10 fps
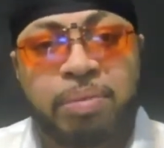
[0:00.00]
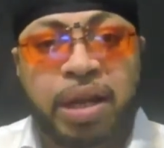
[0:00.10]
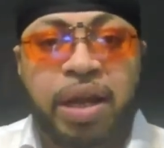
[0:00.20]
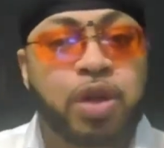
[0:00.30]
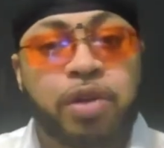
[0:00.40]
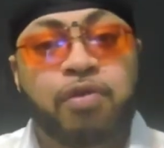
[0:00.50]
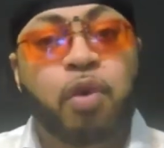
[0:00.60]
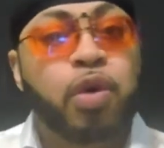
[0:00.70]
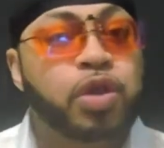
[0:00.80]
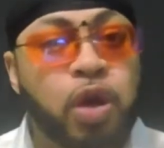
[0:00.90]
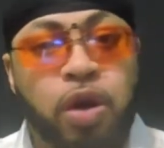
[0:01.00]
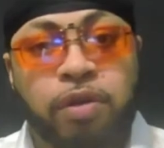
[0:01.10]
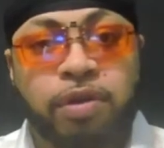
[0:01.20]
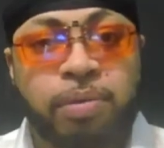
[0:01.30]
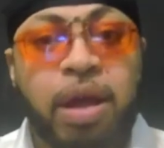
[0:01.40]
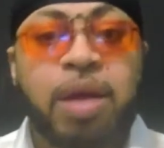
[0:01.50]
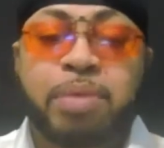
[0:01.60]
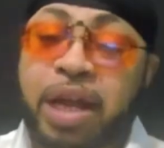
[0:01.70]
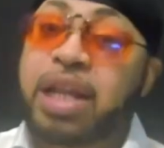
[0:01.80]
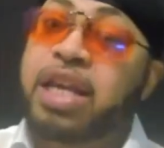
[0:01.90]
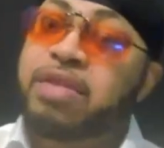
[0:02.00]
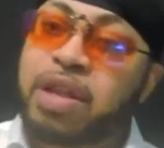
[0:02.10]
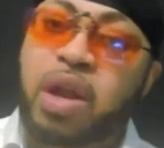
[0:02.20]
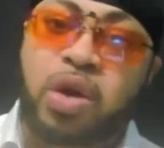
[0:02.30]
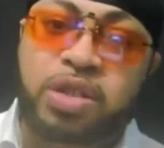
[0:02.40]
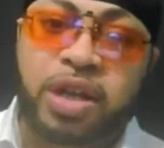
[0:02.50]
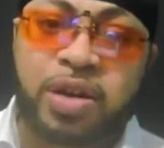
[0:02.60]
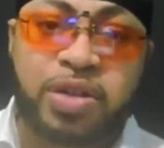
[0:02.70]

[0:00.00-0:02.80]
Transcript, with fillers: but they don't enforce all of them, but they leave the laws there.